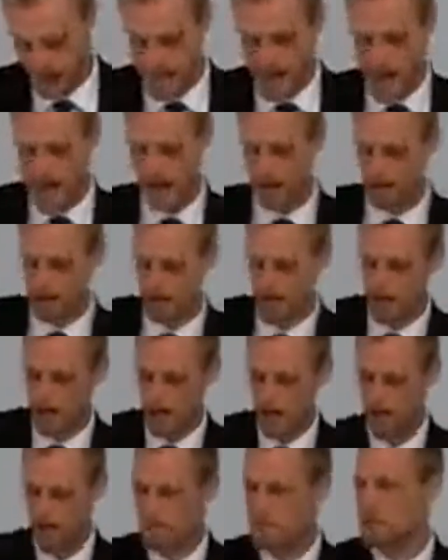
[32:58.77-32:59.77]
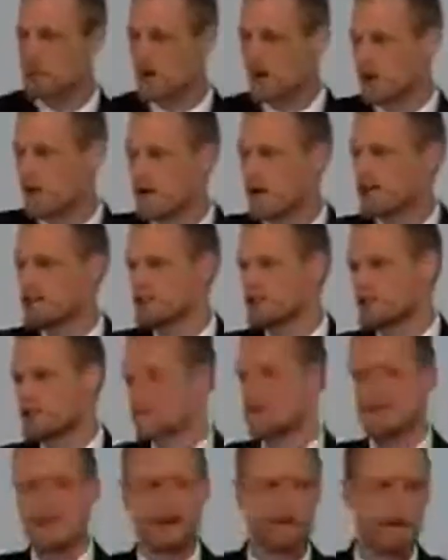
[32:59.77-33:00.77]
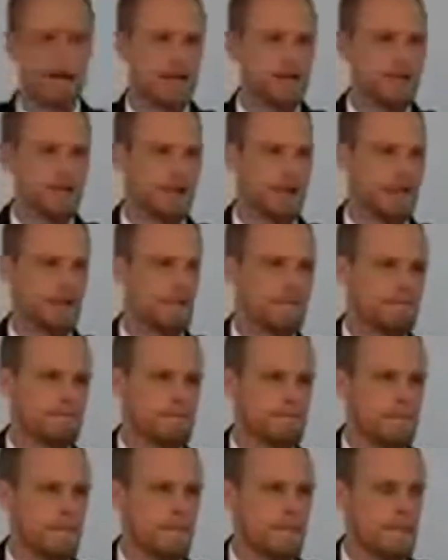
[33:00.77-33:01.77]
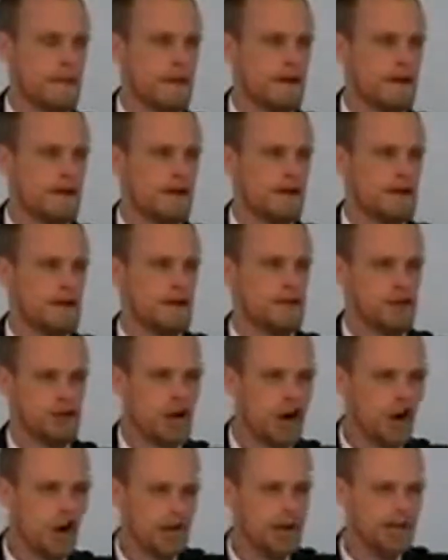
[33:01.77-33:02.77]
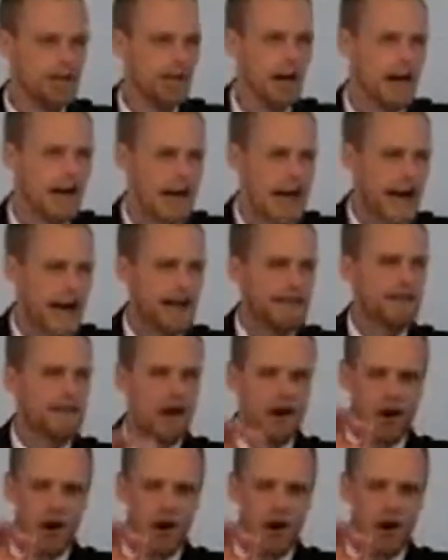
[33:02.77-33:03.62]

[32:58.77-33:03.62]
down from generation to generation. The godly line had their